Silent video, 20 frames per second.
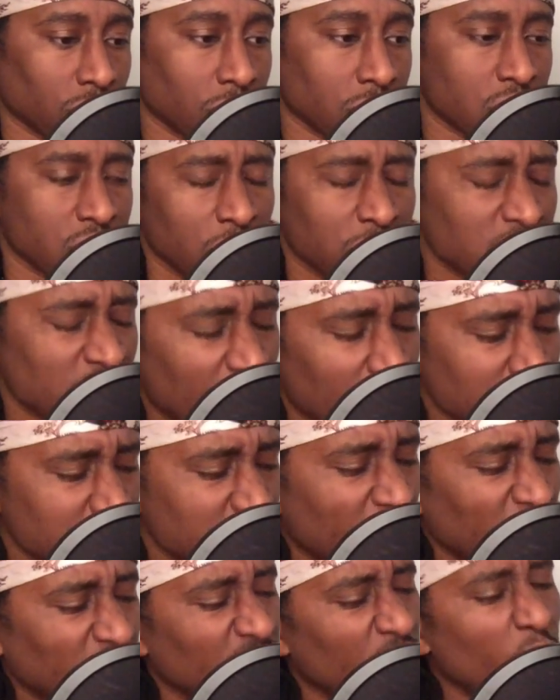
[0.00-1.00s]
Sometimes
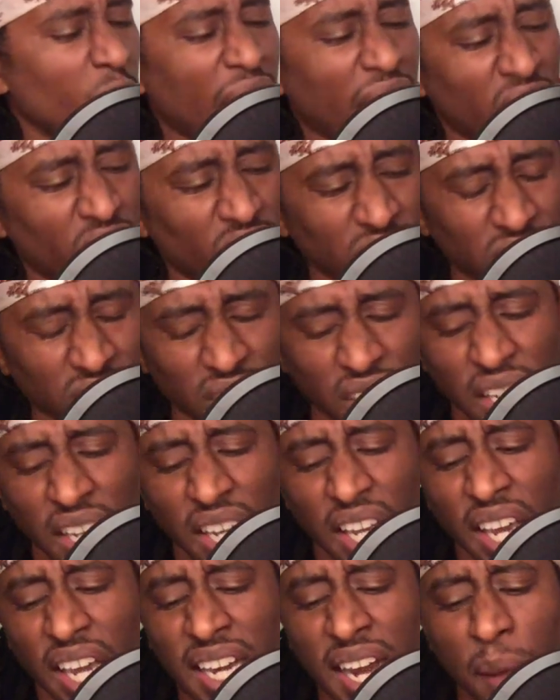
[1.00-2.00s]
I go out
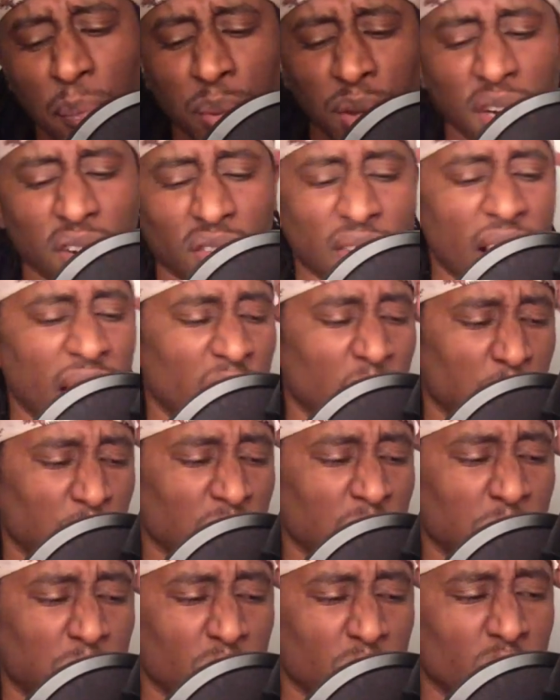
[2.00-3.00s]
and I be around
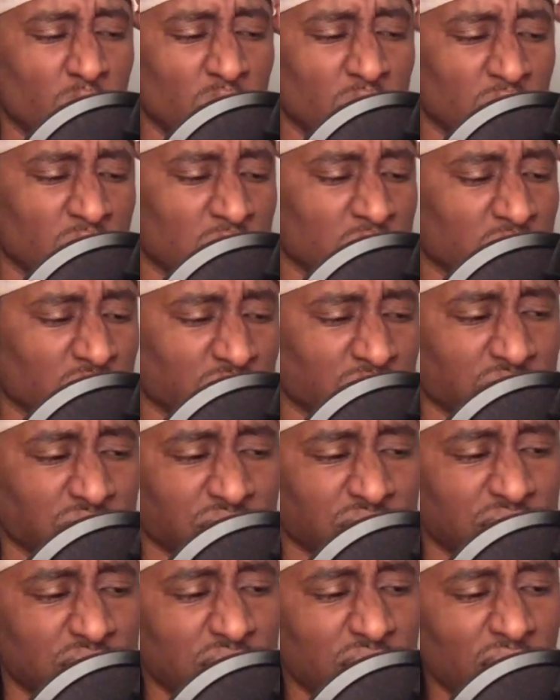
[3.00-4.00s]
people
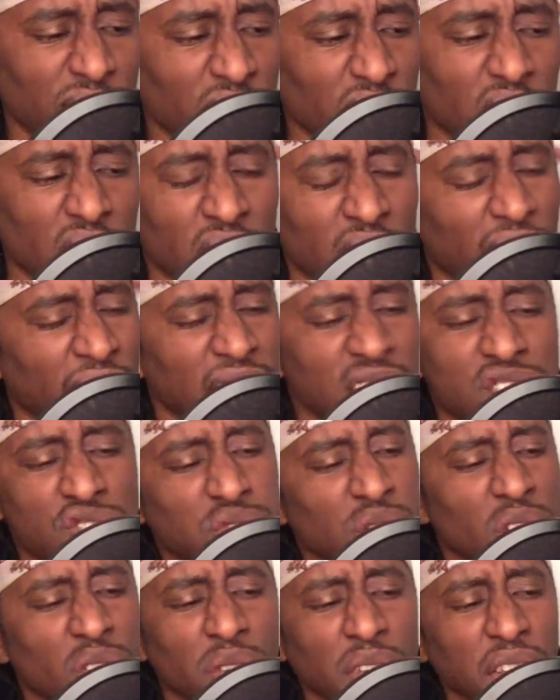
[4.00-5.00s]
and it's
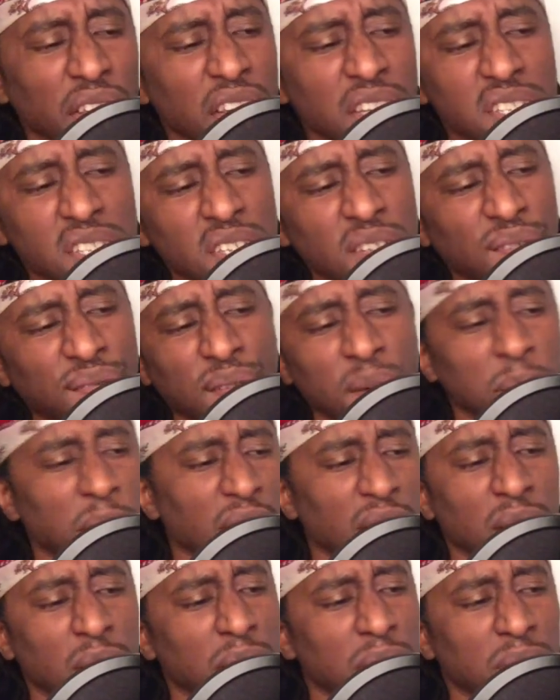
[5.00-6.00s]
real easy for
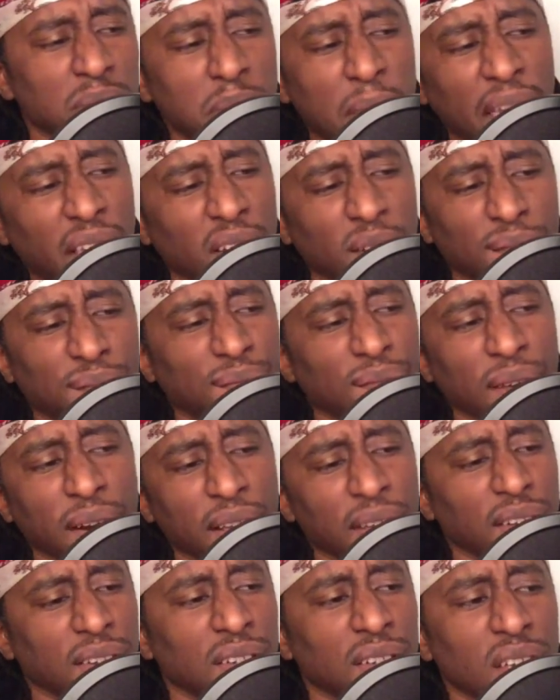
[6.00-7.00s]
me to make a
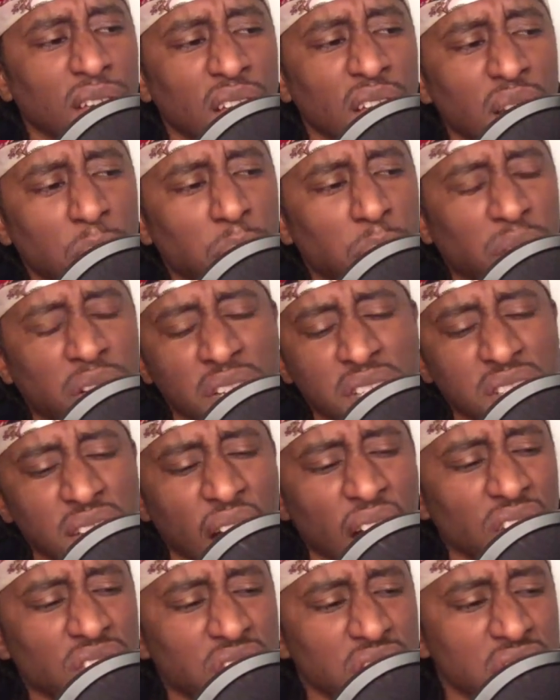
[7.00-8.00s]
friend because
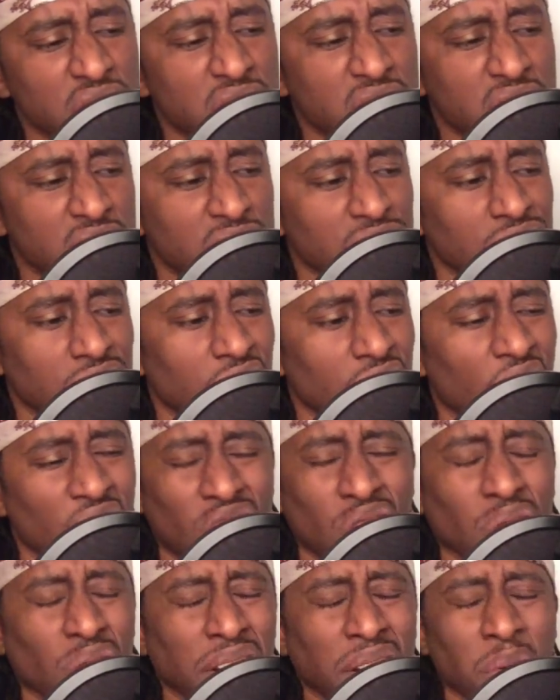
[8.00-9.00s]
I'll just
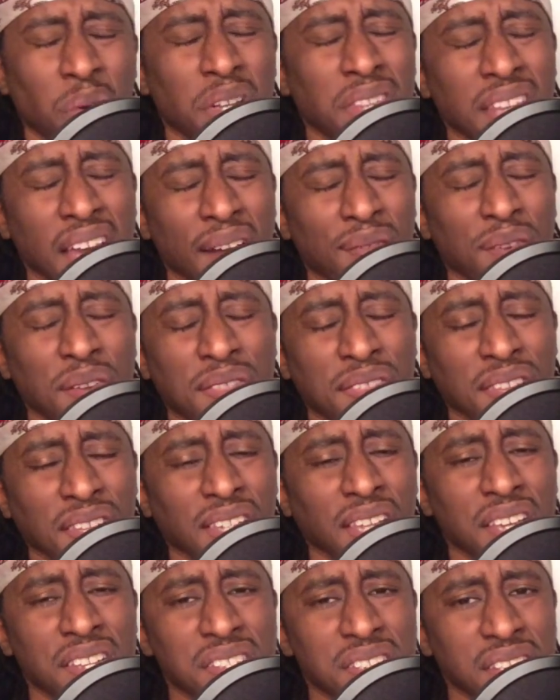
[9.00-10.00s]
agree with
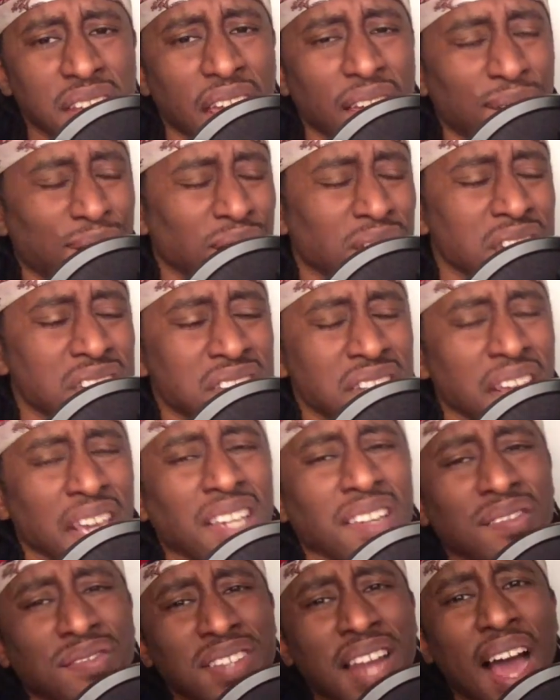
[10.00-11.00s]
everything they say for the
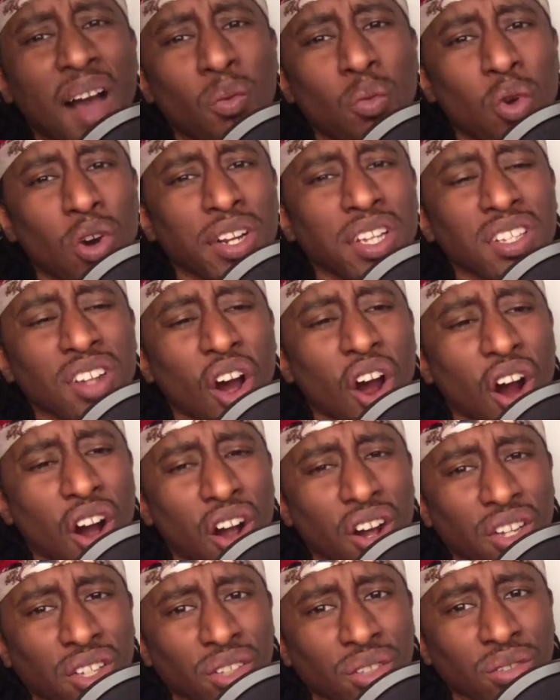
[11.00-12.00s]
sake of not wanting to
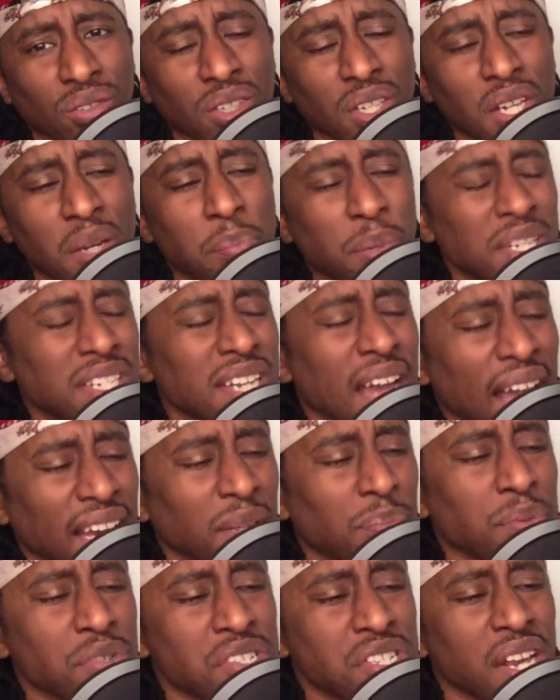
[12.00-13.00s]
argue. But
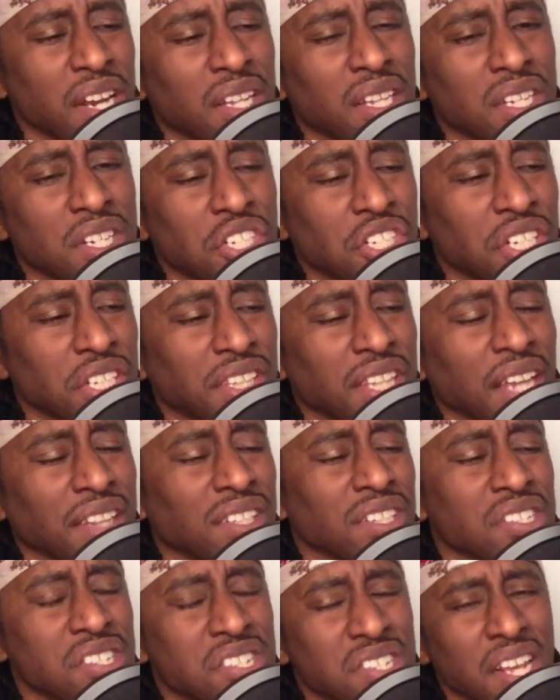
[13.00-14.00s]
90% of the shit
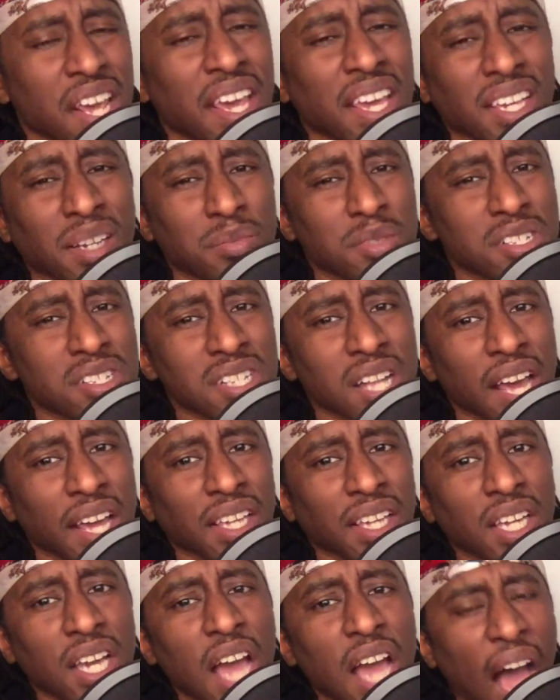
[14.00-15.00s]
that they're saying, I'm just
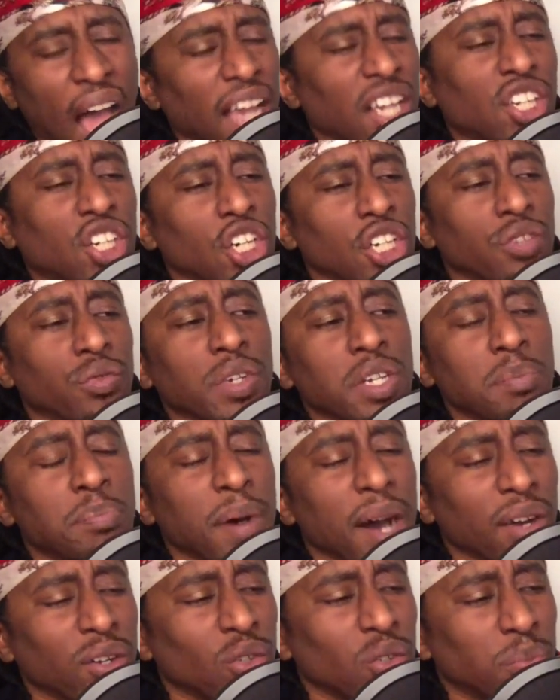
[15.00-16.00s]
like, I could
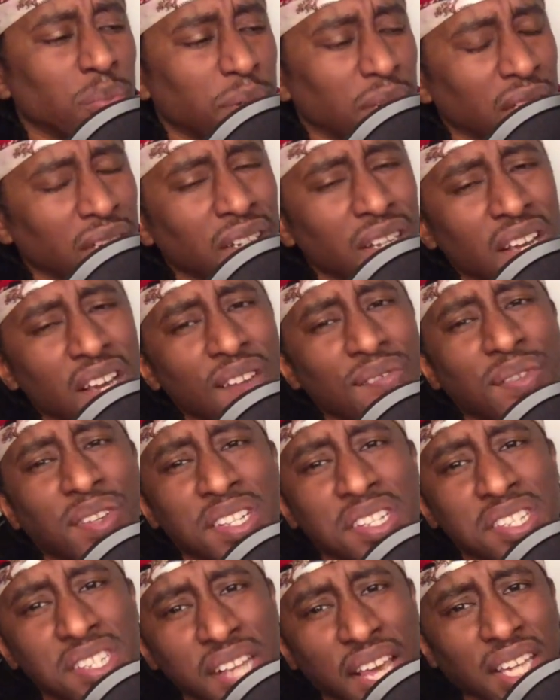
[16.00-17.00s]
rebuttal, but for
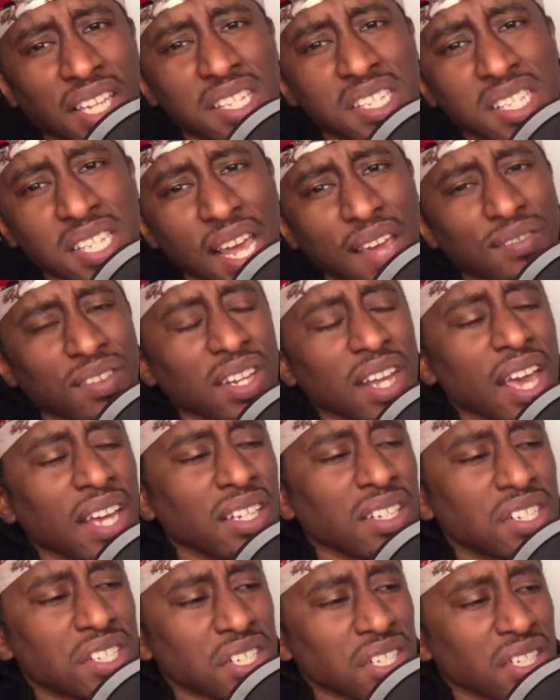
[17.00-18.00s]
the sake of saving
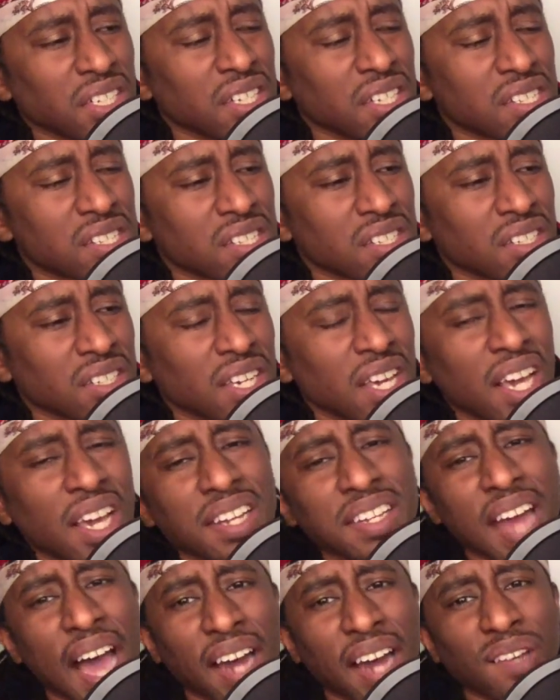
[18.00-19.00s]
energy and to
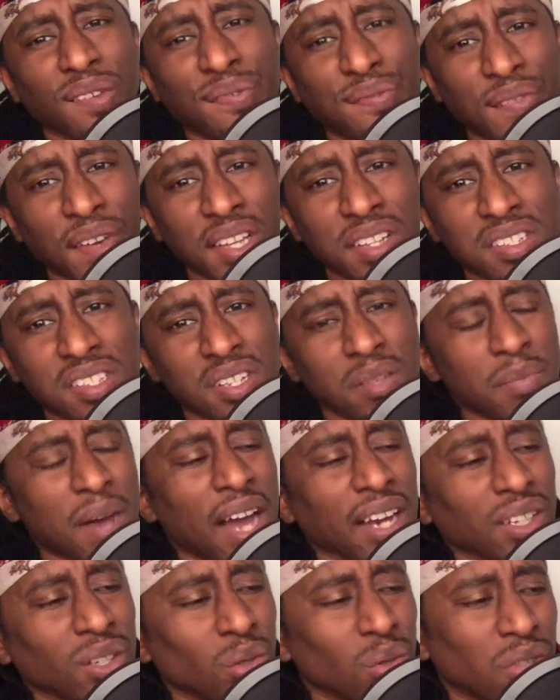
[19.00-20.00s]
not offend
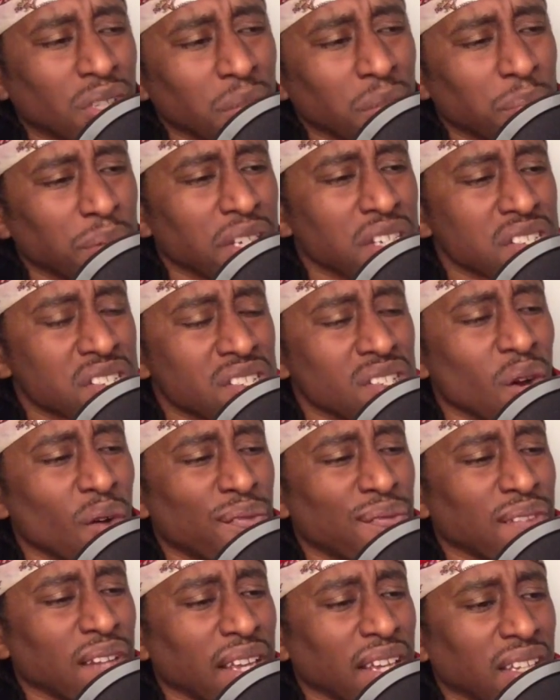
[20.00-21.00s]
somebody who could be a
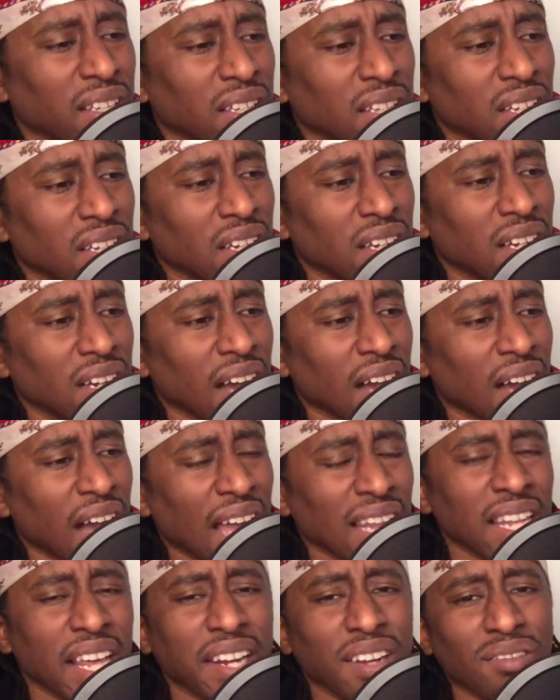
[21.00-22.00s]
snowflake, I
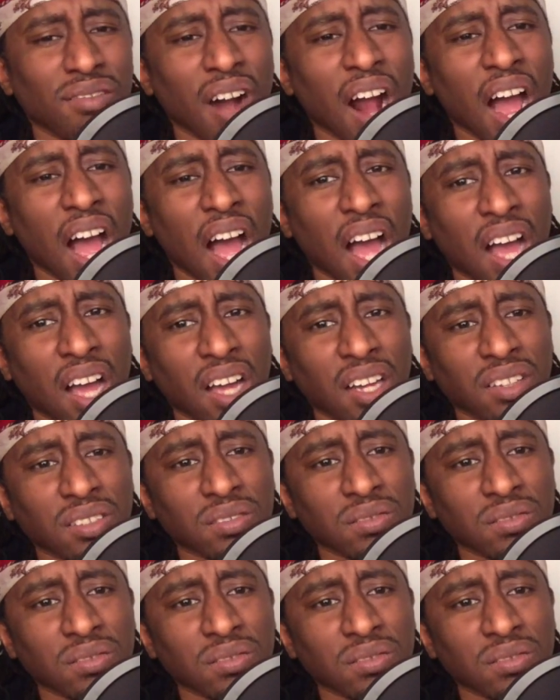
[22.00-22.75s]
let it ride.